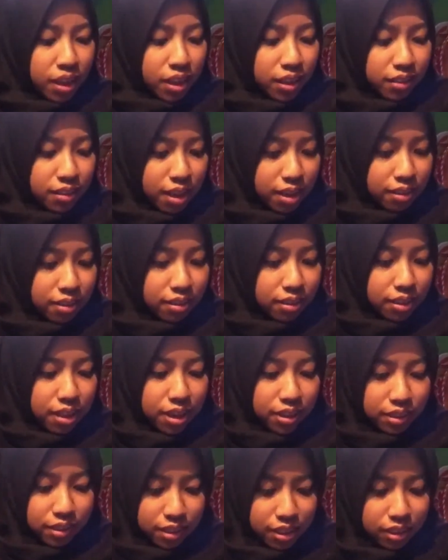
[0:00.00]
that
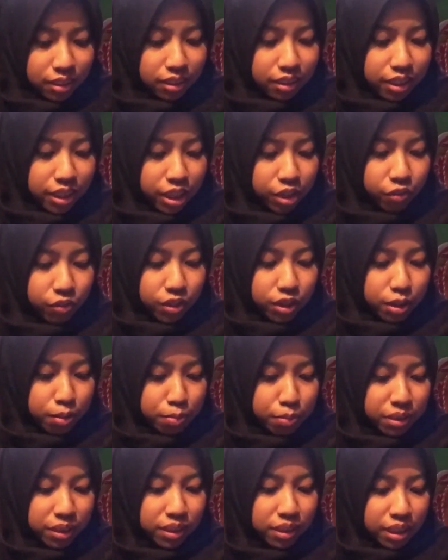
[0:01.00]
does not give a
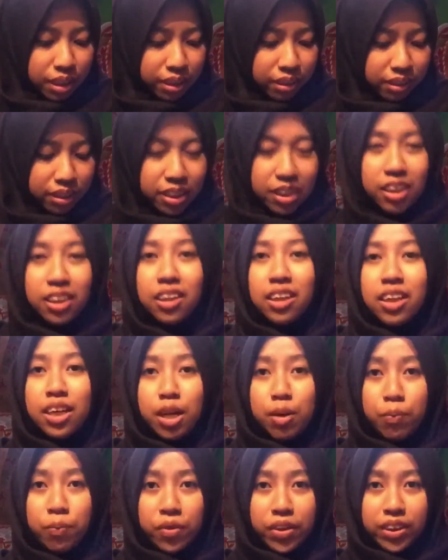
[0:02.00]
misleading
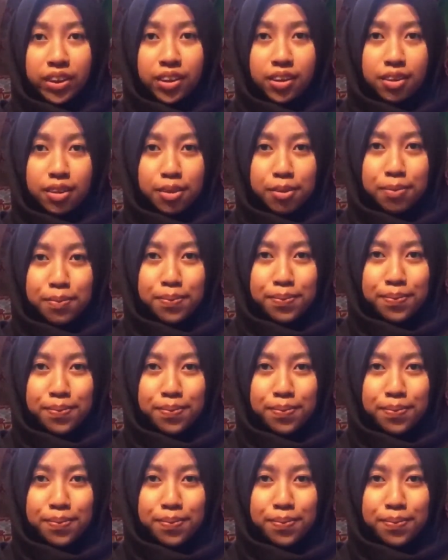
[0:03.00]
impression.